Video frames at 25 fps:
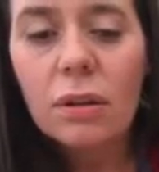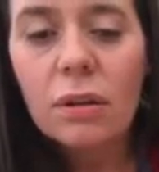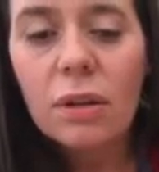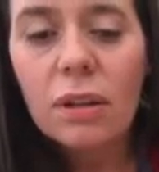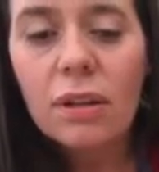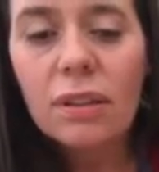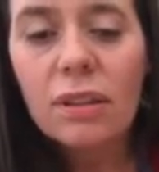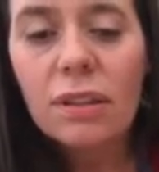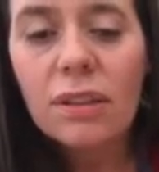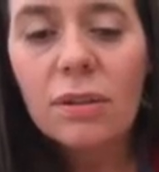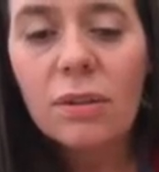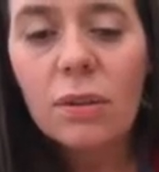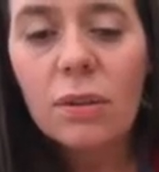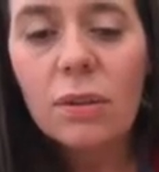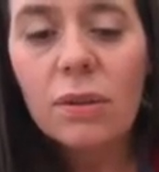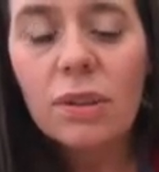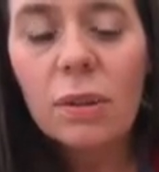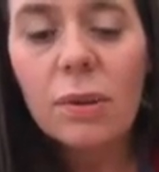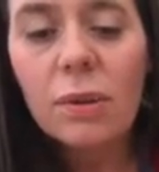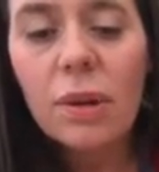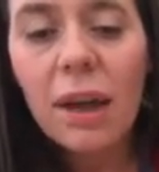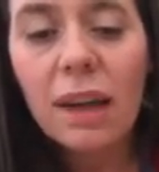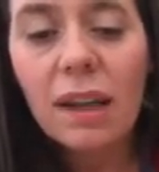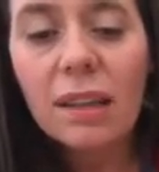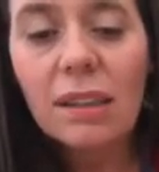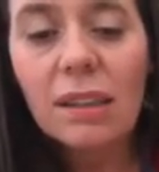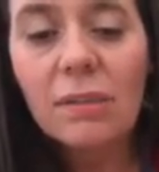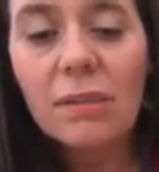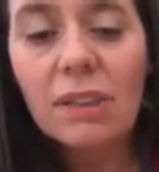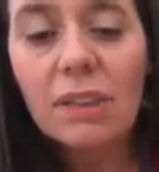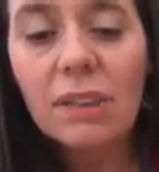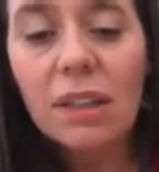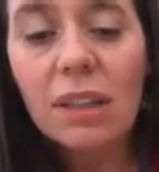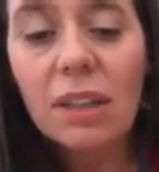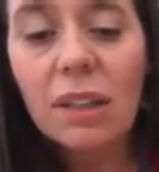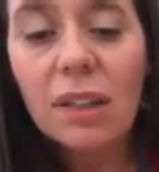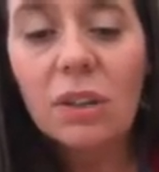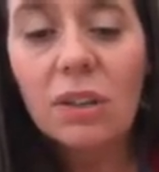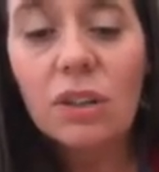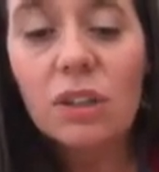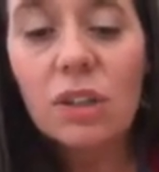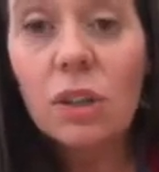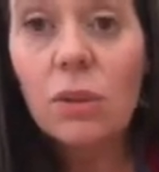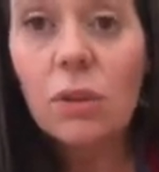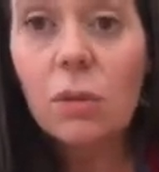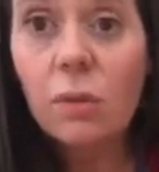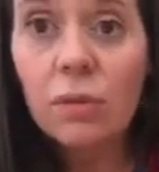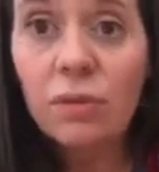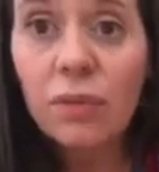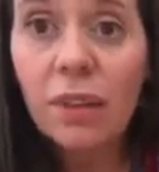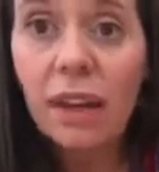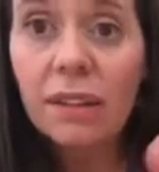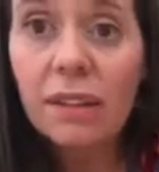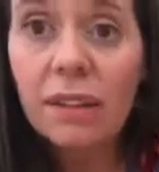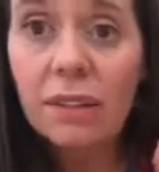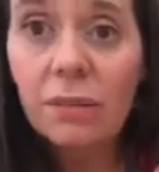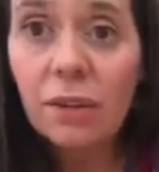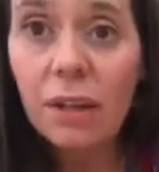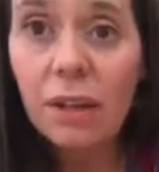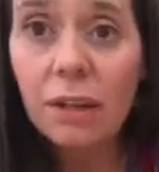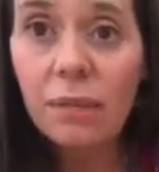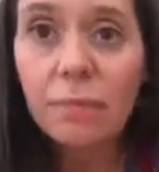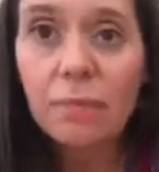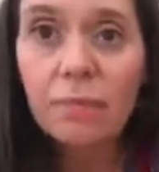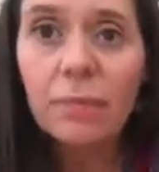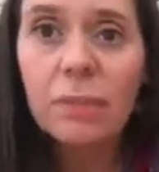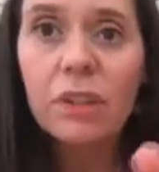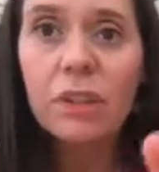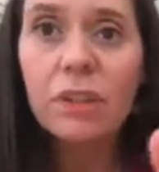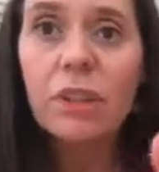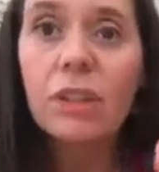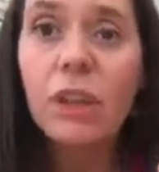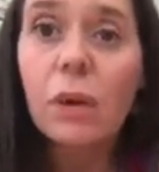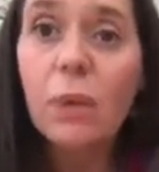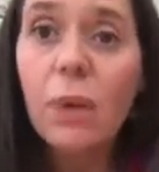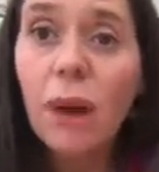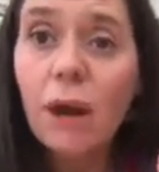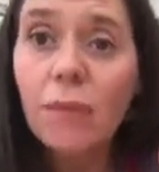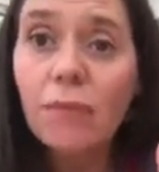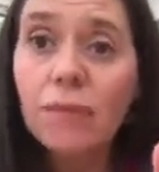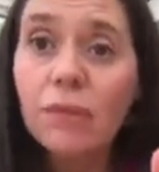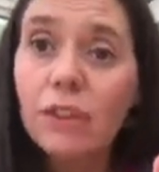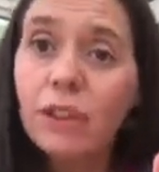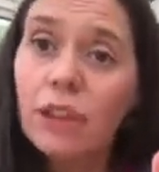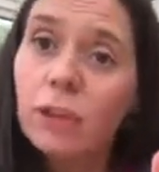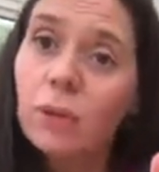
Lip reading: This is also an activity you could do with lettering, so you don't have to